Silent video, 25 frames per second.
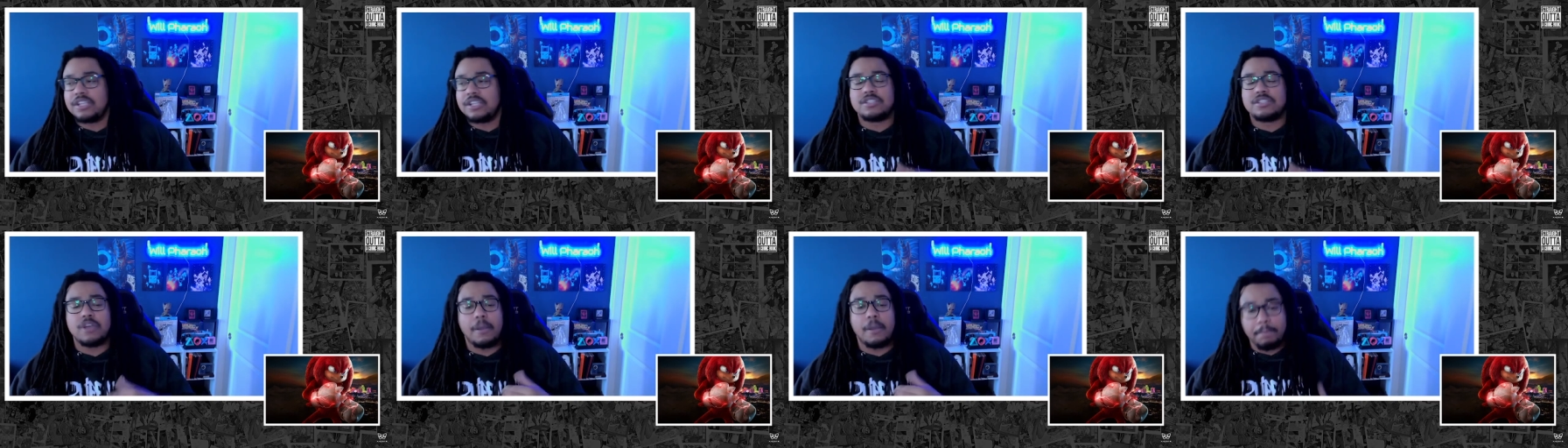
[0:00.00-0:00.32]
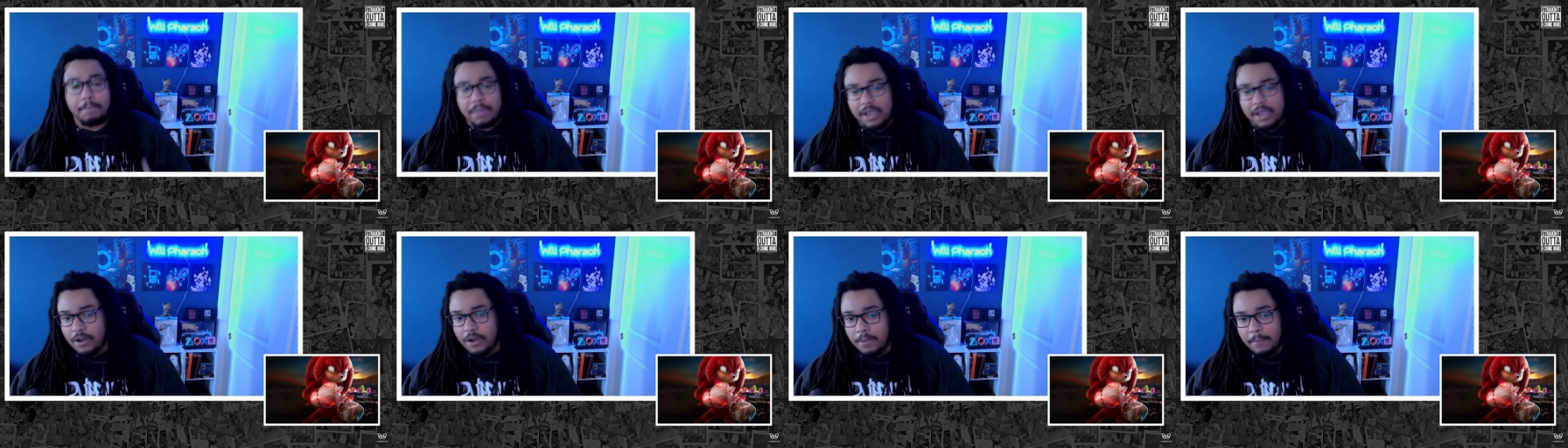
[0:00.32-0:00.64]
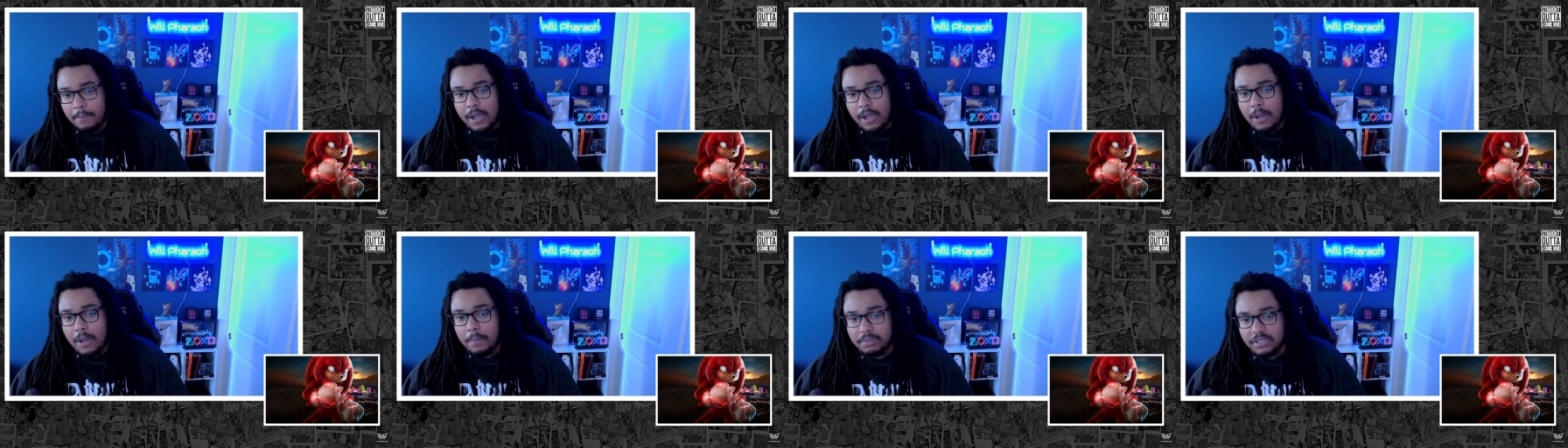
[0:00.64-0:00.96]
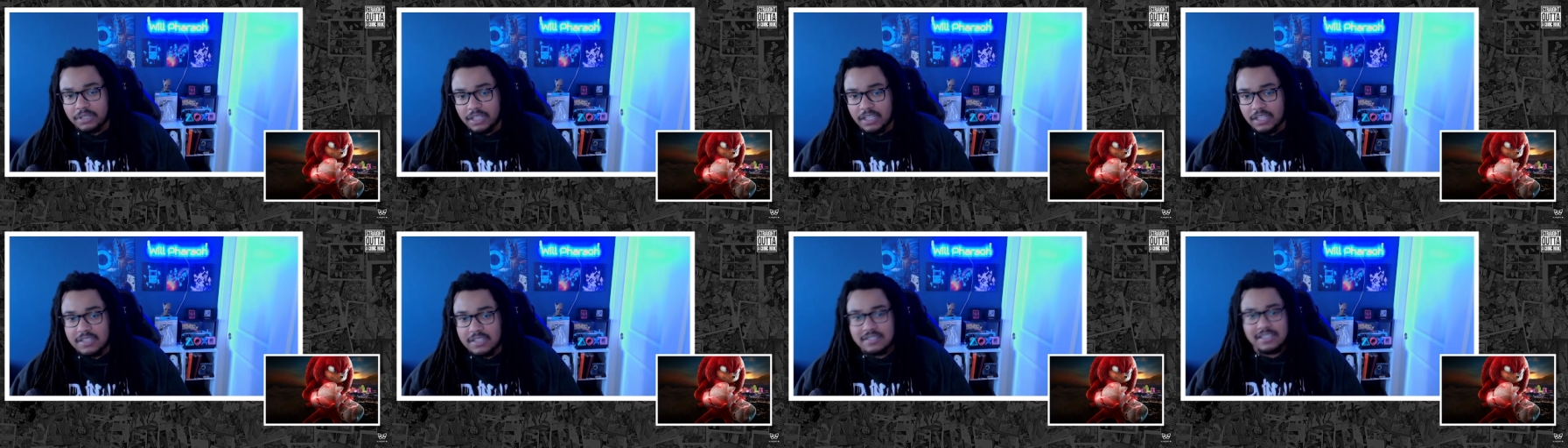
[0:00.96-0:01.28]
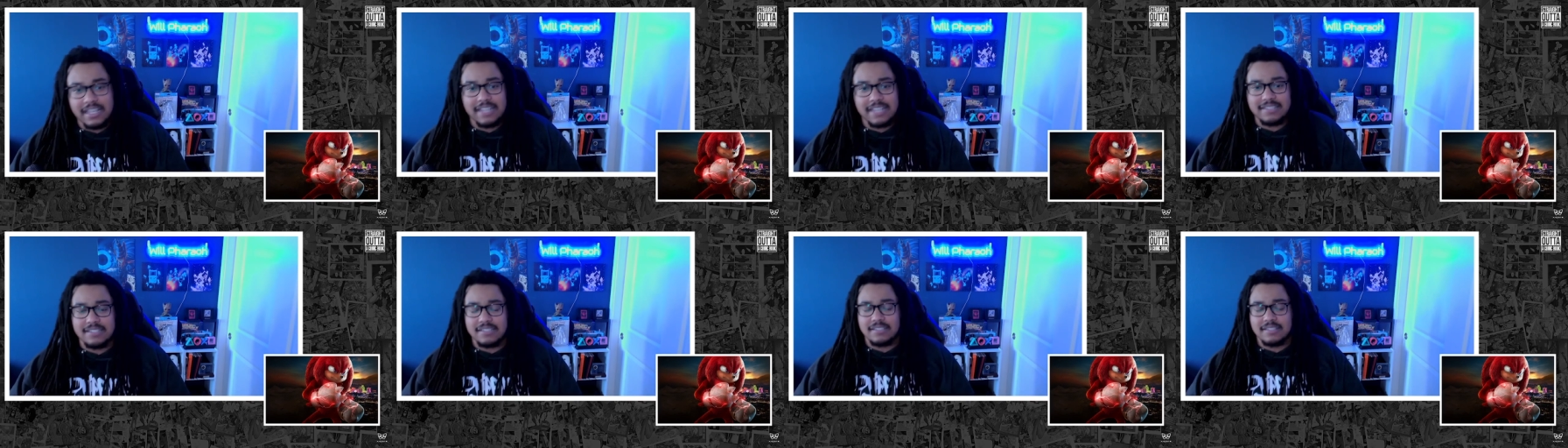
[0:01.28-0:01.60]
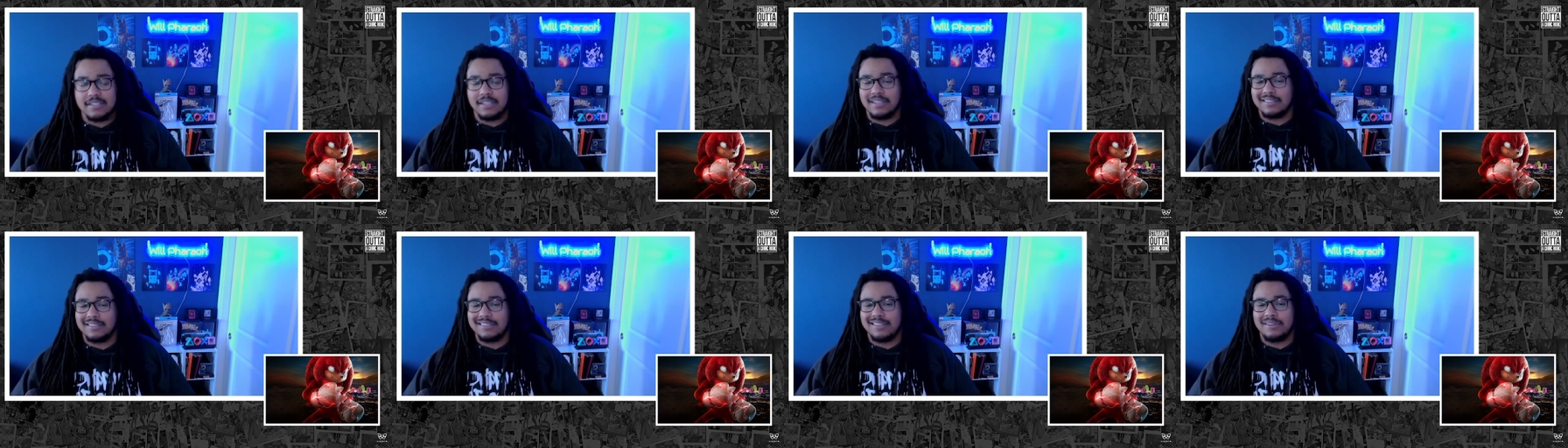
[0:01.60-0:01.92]
It's on Paramount Plus. As I
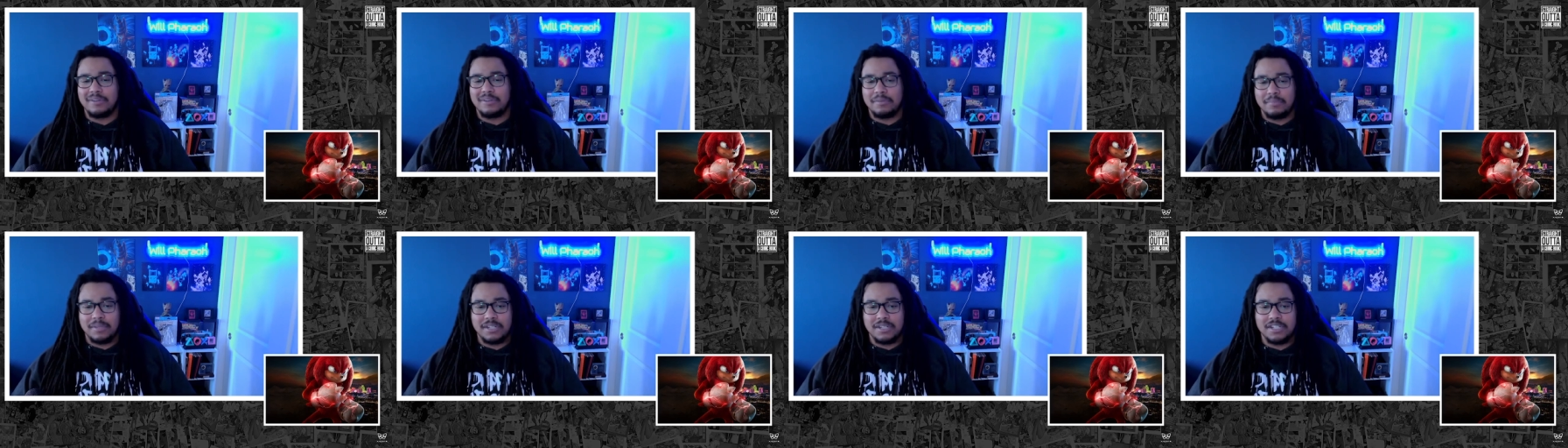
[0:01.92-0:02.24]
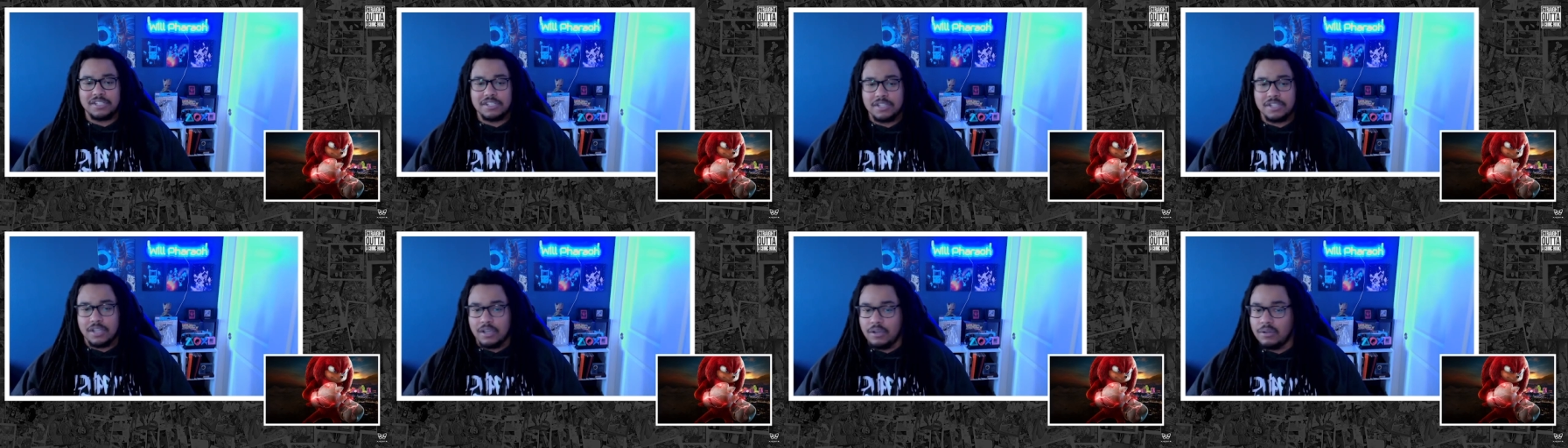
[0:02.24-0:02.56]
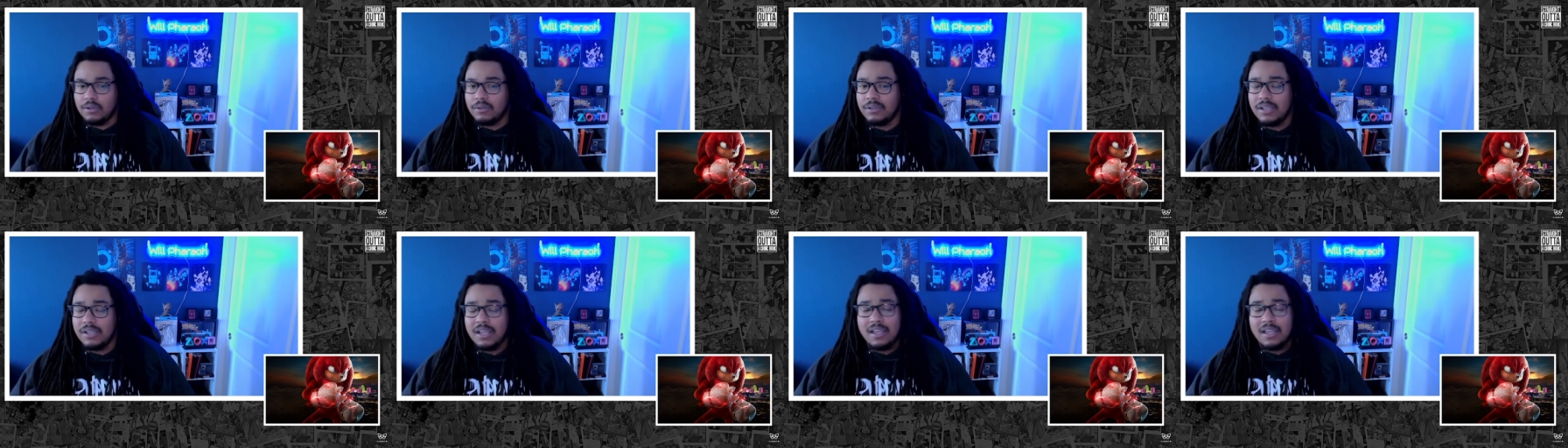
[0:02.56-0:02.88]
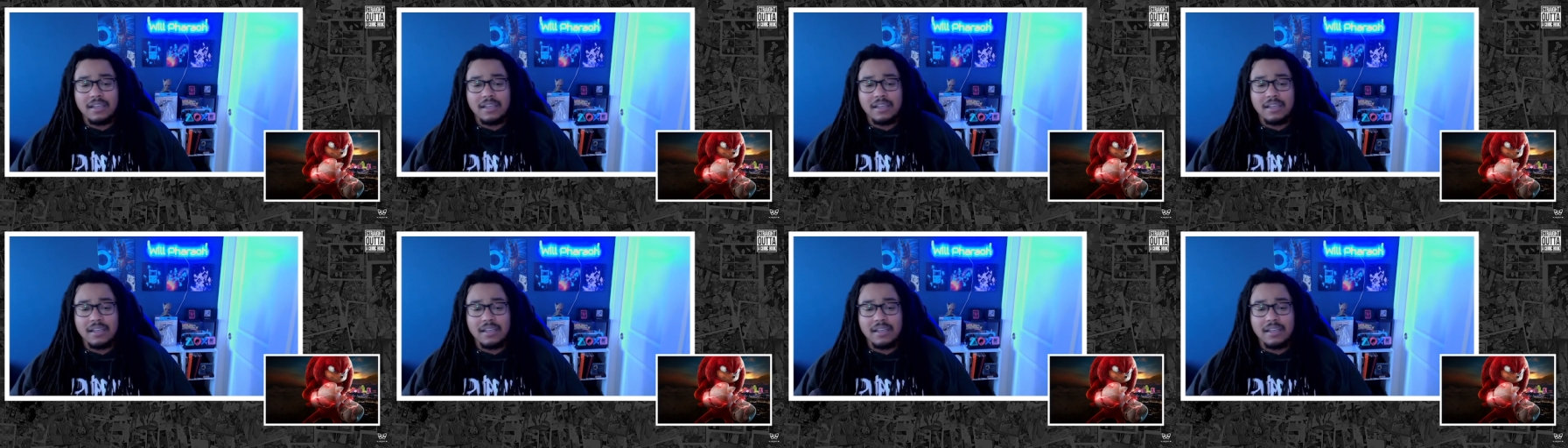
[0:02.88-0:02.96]
said, 30-minute show.